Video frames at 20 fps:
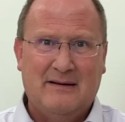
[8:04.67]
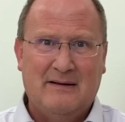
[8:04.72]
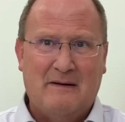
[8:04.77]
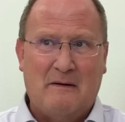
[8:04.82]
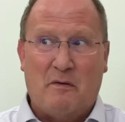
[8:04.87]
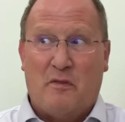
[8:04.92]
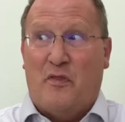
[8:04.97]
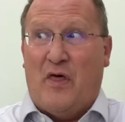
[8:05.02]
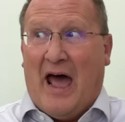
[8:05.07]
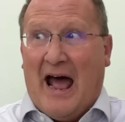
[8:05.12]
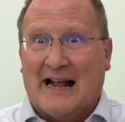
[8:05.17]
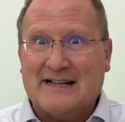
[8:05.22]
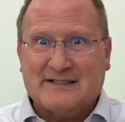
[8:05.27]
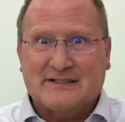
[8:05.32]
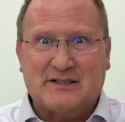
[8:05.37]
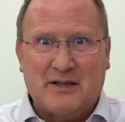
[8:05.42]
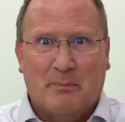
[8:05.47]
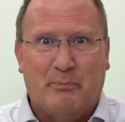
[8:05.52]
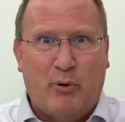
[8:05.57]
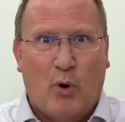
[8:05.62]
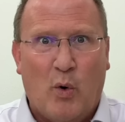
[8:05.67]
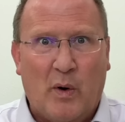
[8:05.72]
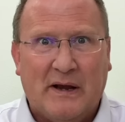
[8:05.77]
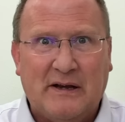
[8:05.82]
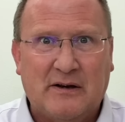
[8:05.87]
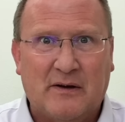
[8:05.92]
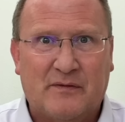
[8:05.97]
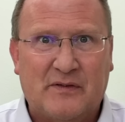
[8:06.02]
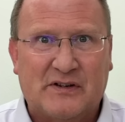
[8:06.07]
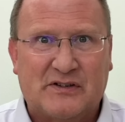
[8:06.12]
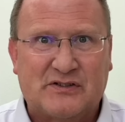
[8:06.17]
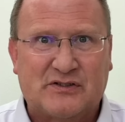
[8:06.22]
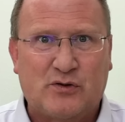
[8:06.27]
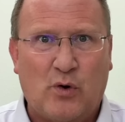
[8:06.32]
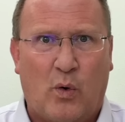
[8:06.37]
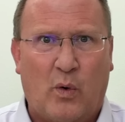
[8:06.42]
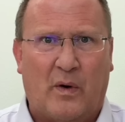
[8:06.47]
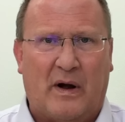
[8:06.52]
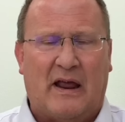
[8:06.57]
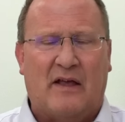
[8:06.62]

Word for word: That's the point of the story.